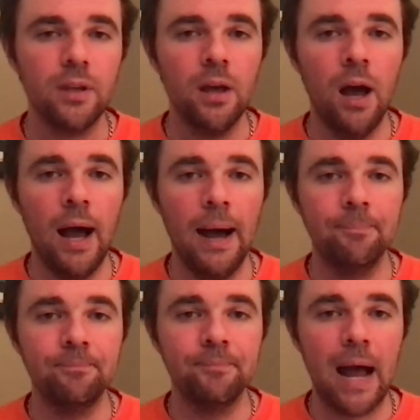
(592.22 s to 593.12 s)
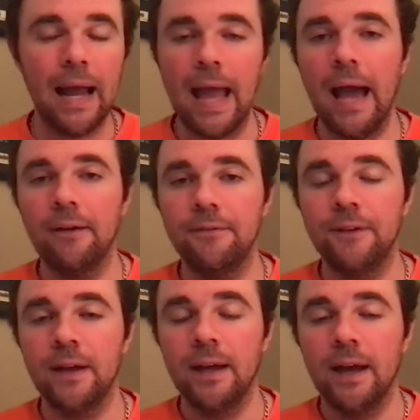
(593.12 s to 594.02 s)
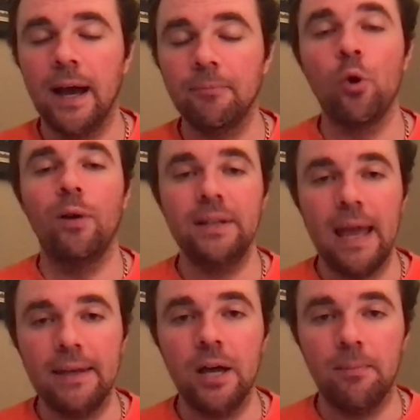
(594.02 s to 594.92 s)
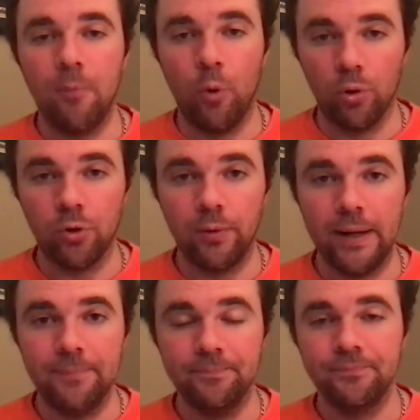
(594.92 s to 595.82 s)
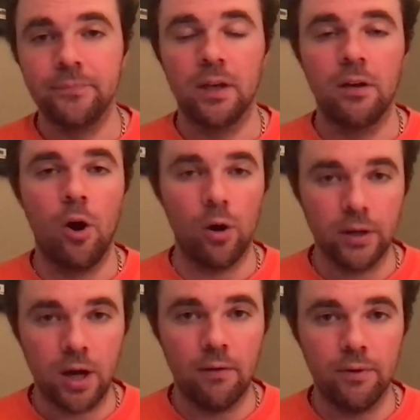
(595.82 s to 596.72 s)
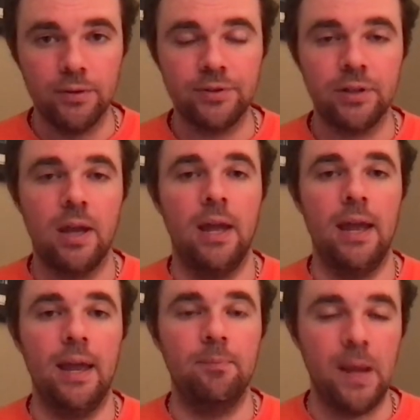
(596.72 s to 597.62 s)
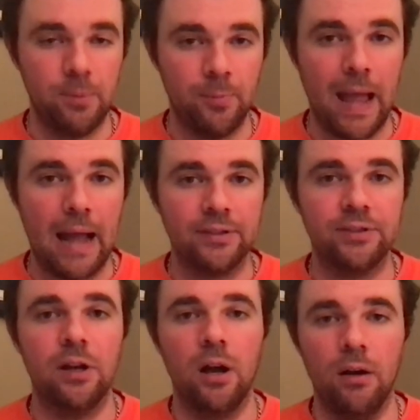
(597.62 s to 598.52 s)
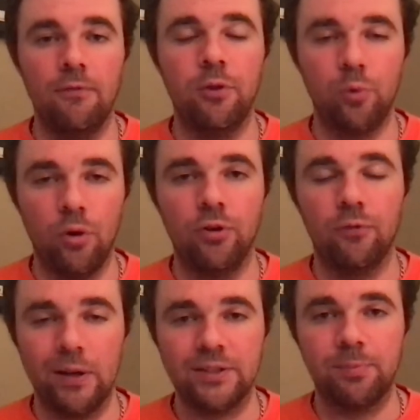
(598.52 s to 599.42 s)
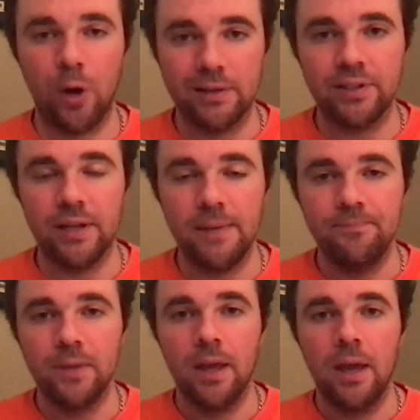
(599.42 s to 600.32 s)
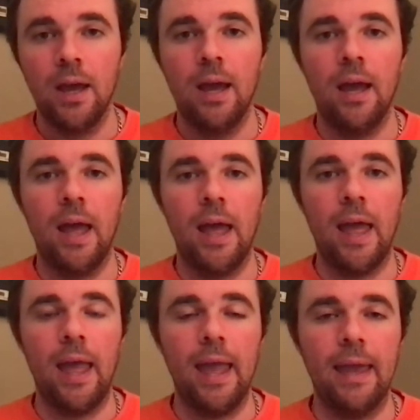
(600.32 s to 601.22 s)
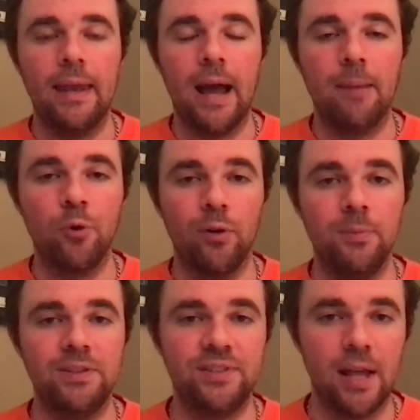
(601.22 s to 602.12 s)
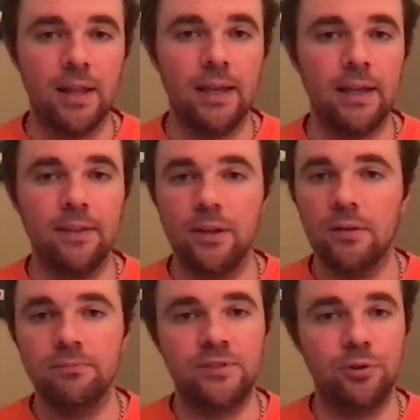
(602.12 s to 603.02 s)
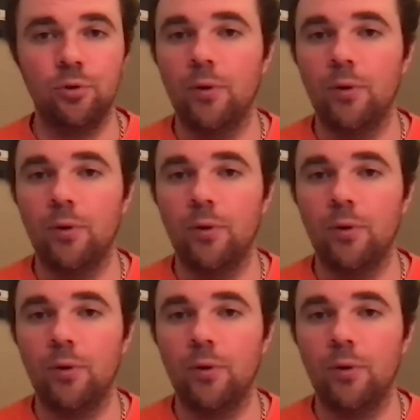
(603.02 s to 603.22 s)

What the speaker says: I'm going to end up ordering hardcovers and paperbacks of The Road of Reciprocity, and I'm going to be selling them to